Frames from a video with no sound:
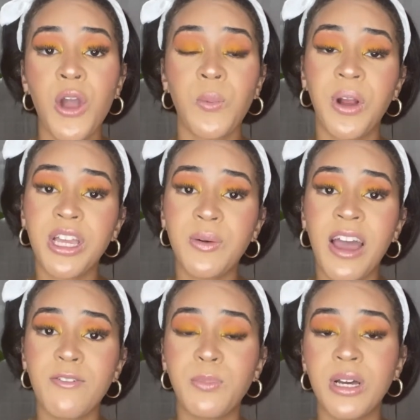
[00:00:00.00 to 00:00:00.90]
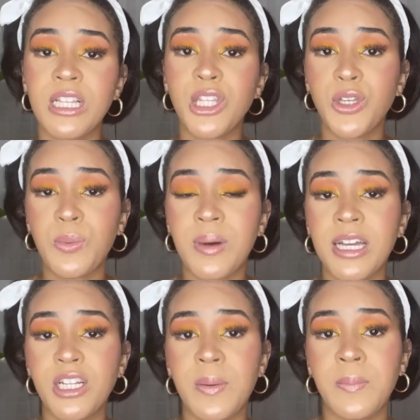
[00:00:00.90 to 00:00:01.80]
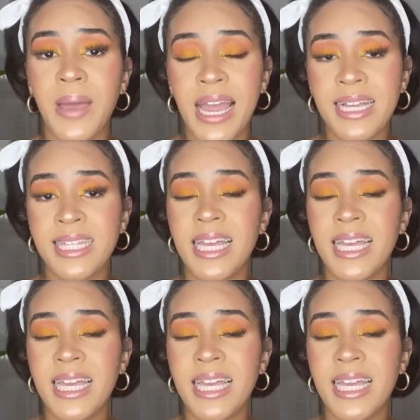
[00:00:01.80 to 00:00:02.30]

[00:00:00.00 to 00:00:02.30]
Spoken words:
where you have put too much base.